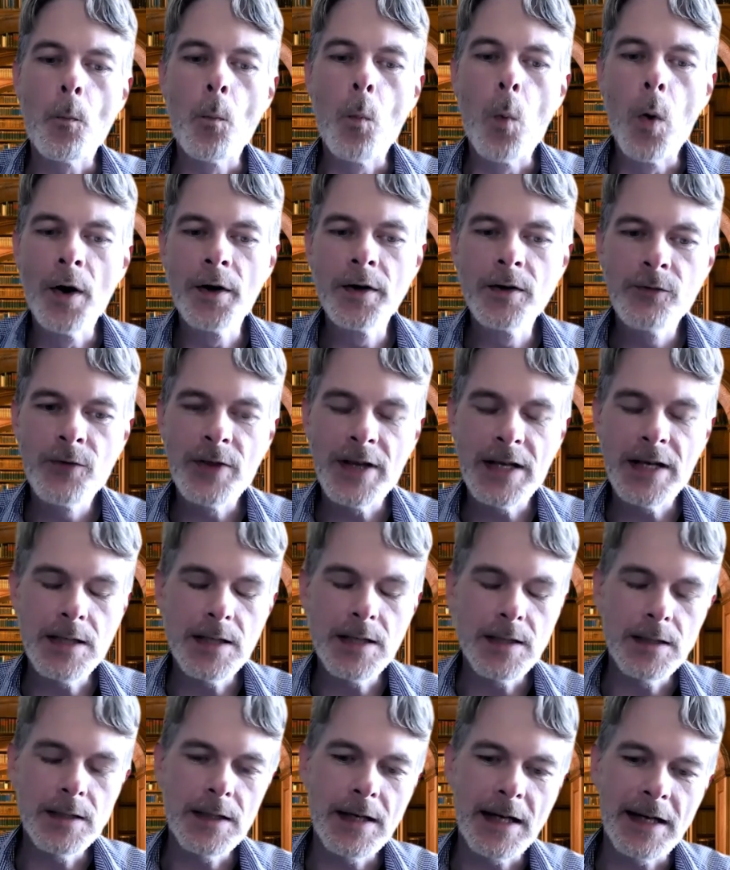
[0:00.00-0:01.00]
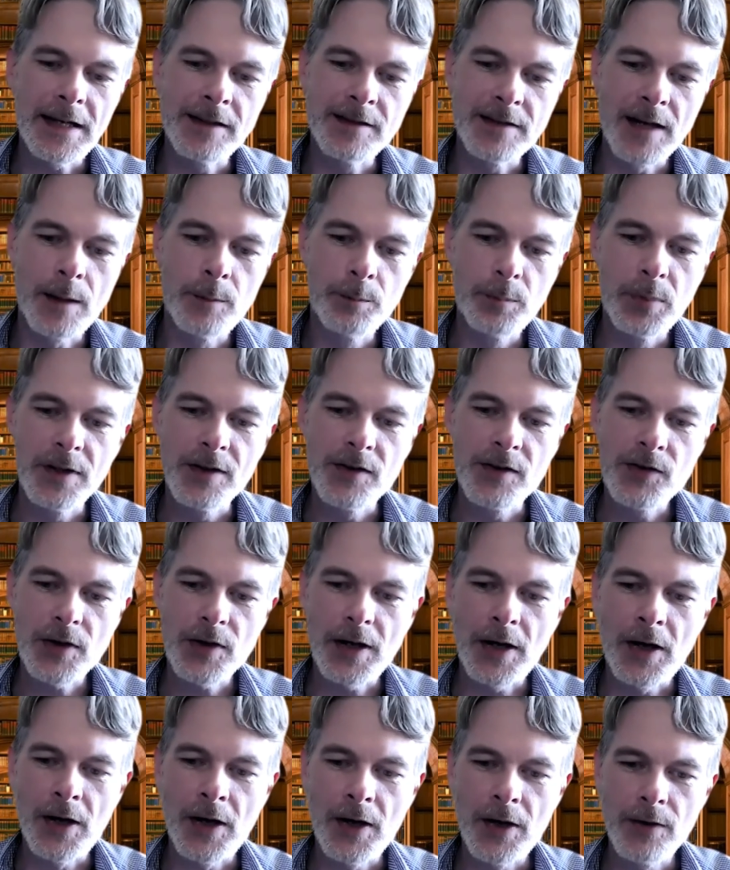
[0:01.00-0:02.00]
One of the examples
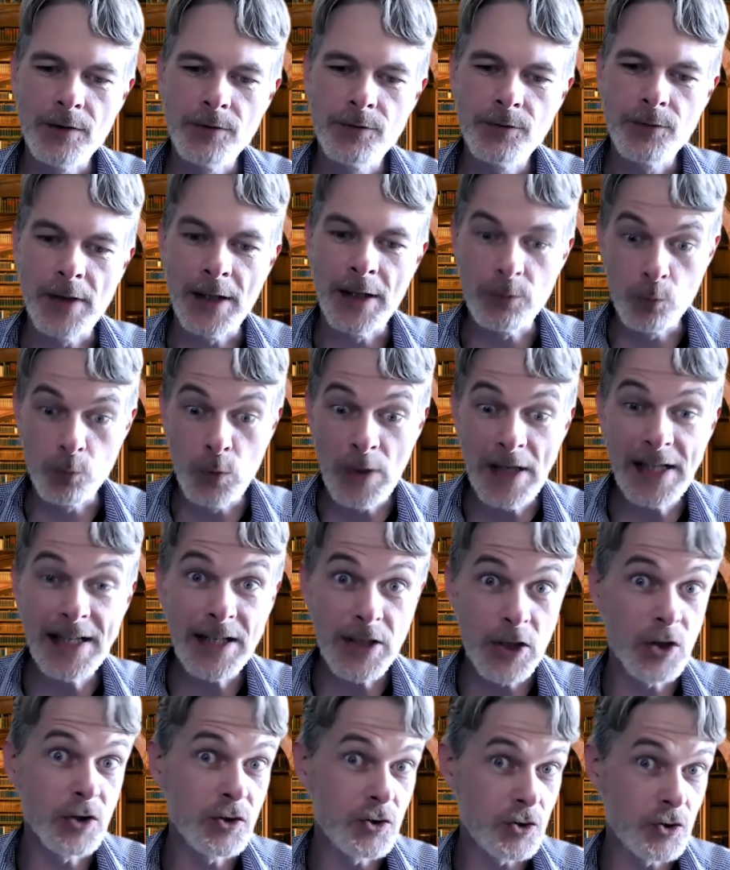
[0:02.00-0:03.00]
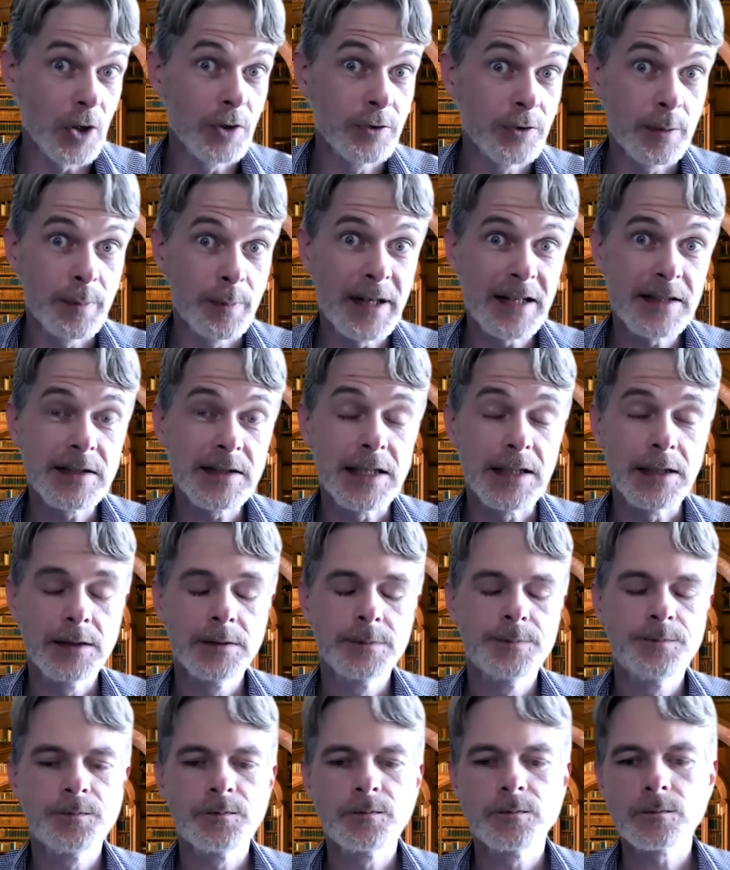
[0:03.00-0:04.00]
of like really good genre mixing
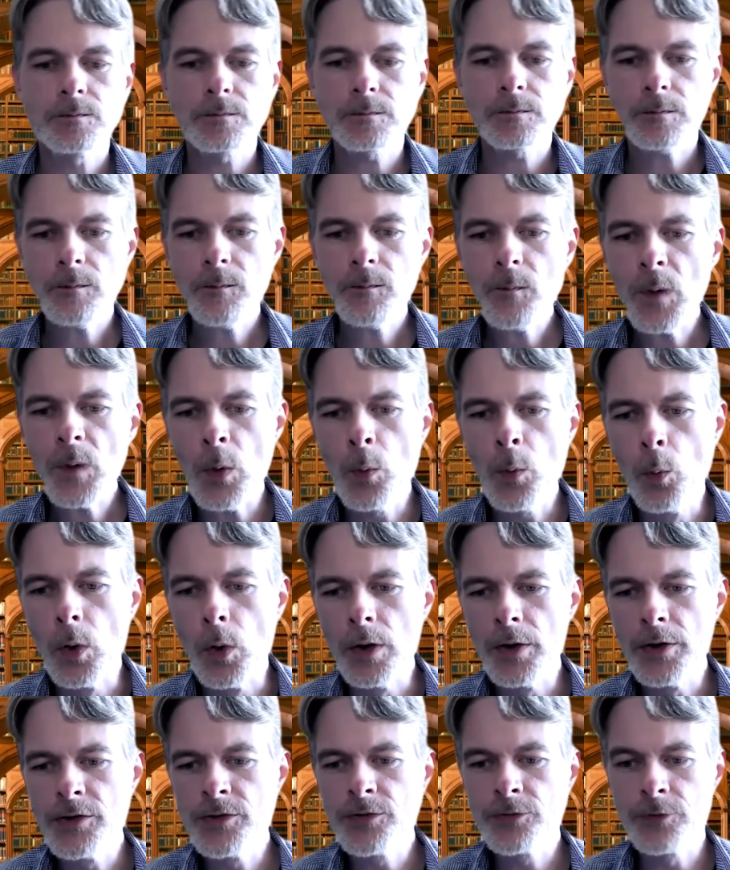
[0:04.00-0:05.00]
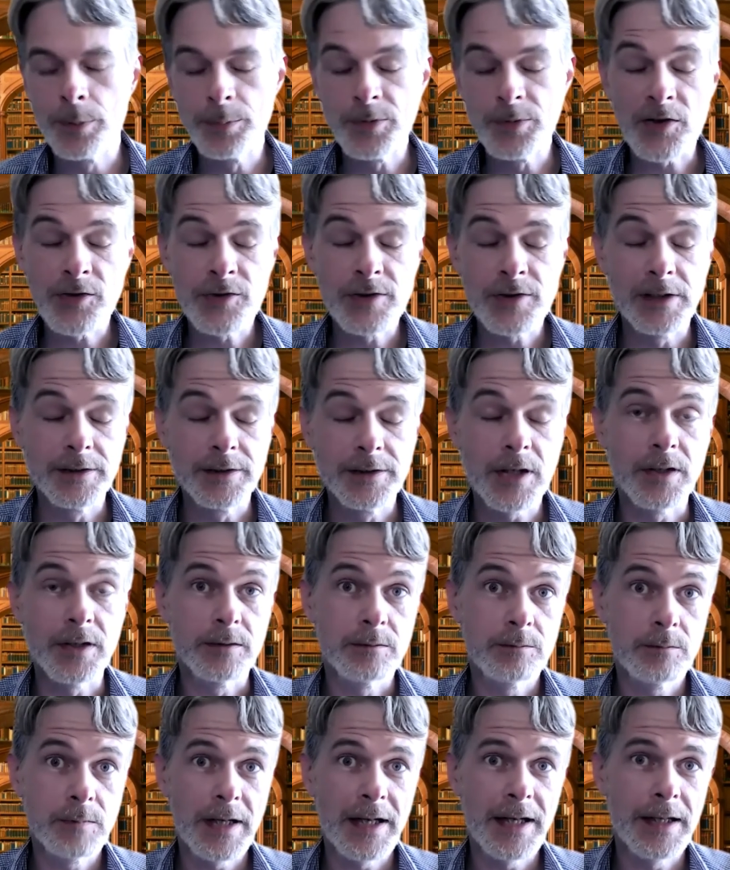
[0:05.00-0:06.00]
was from Dusk Till
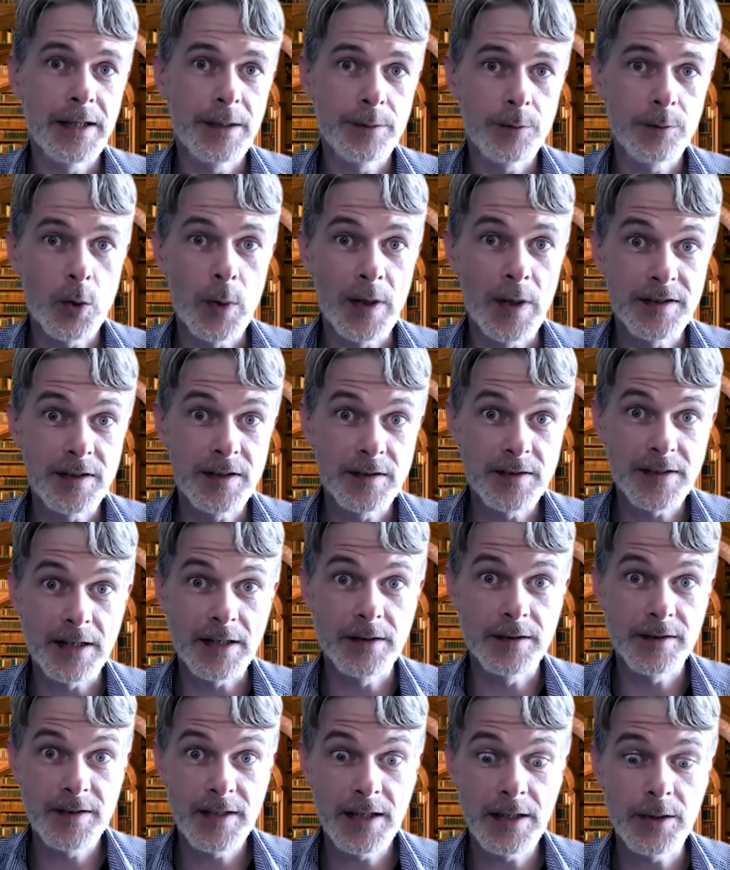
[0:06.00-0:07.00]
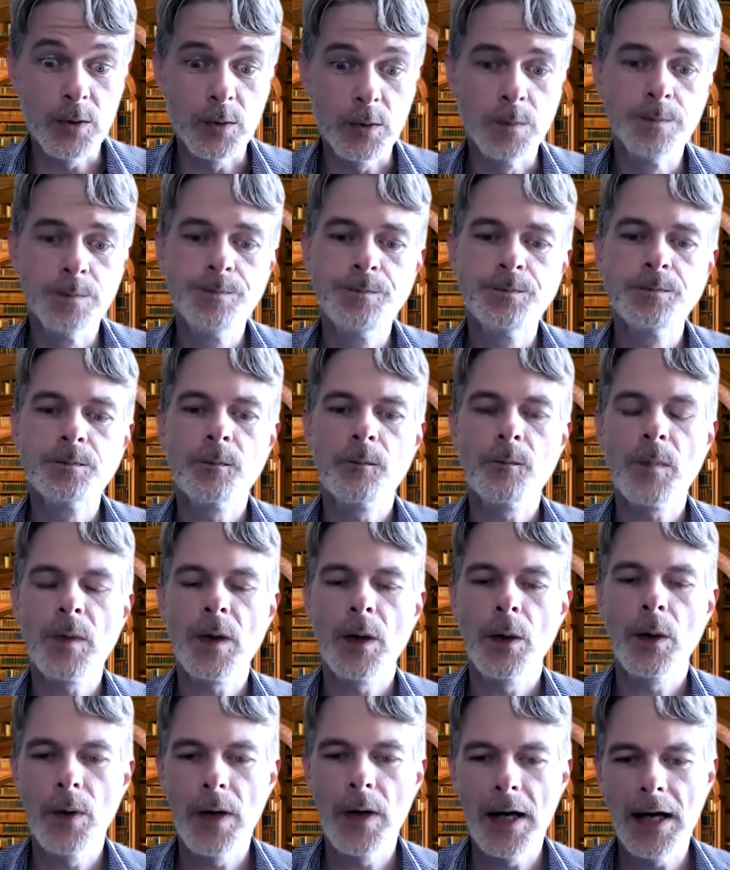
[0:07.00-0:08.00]
Dawn, uh, Quentin Tarantino.
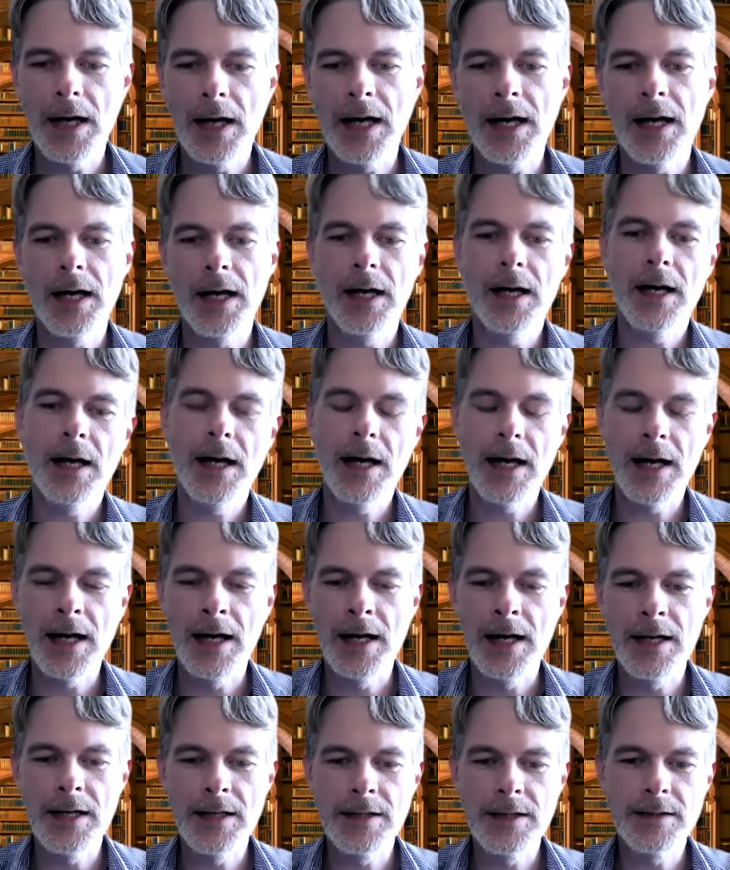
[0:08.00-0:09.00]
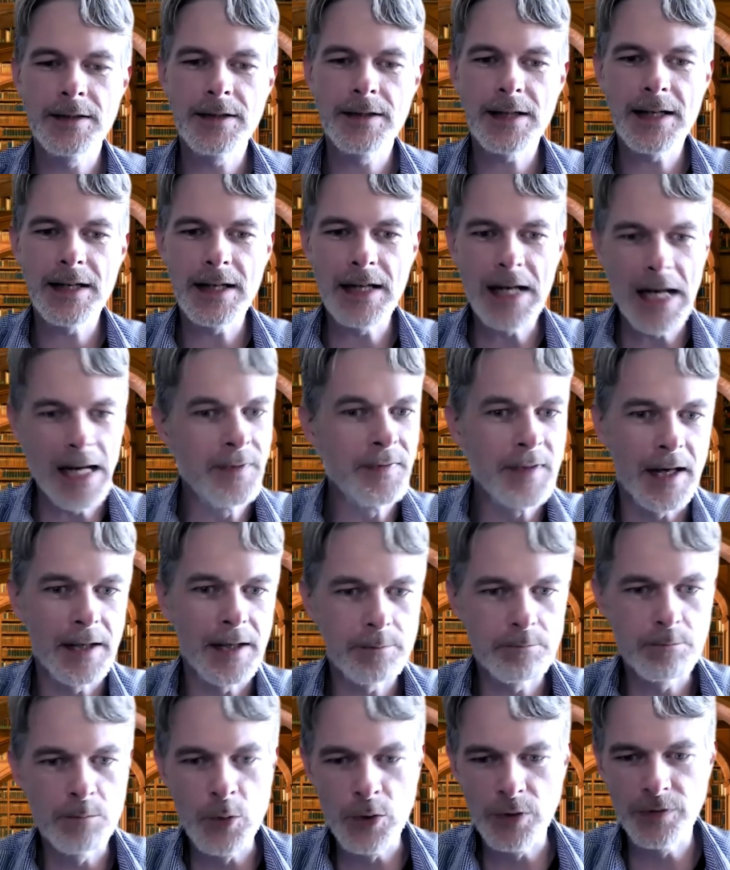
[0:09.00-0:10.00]
And in
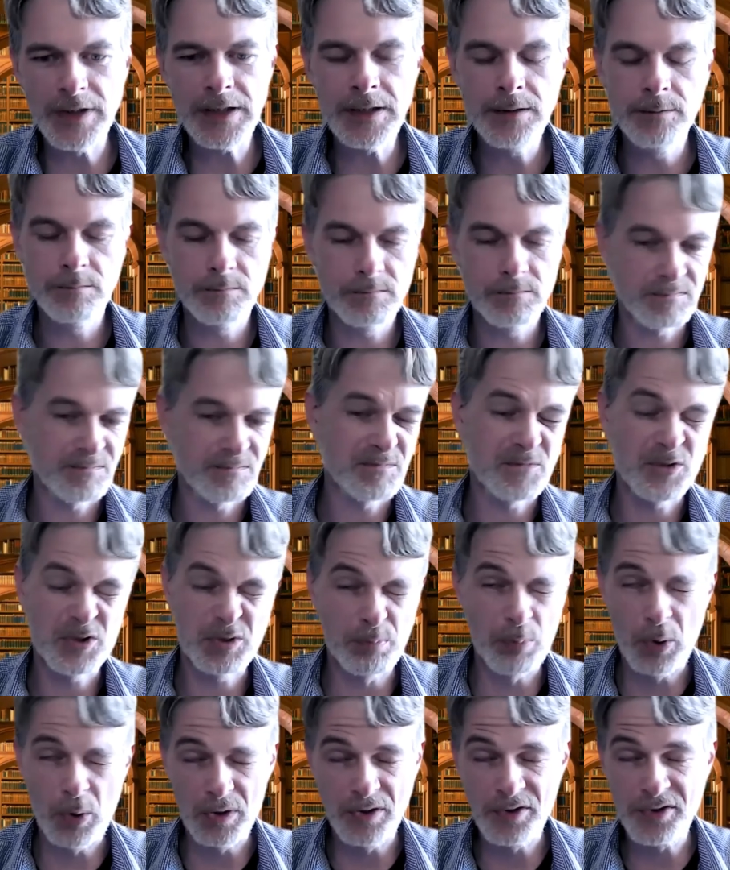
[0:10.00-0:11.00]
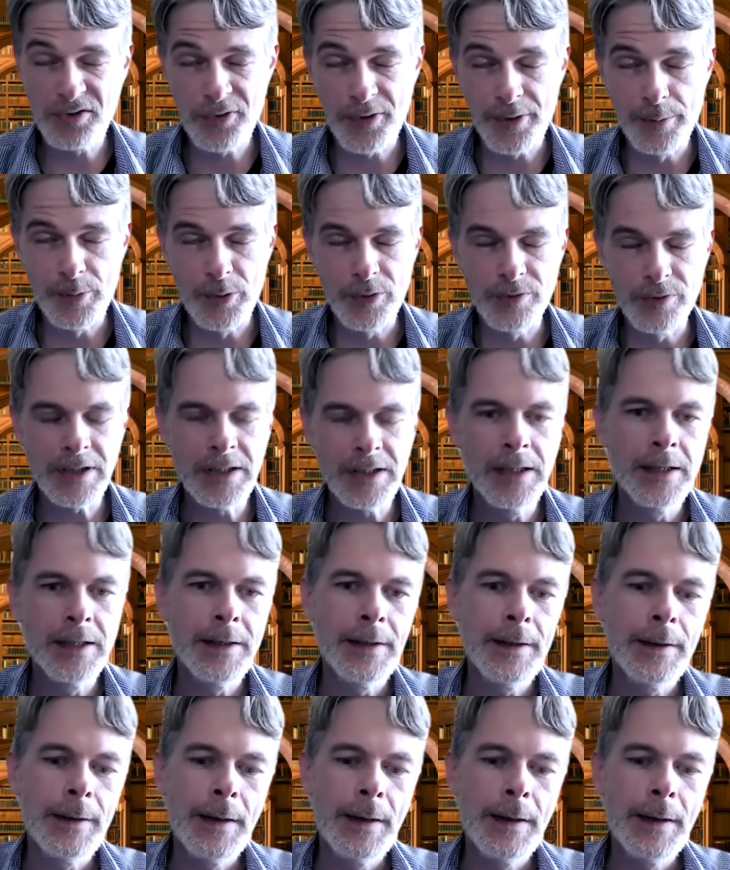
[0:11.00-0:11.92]
that movie, spoilers for the movie.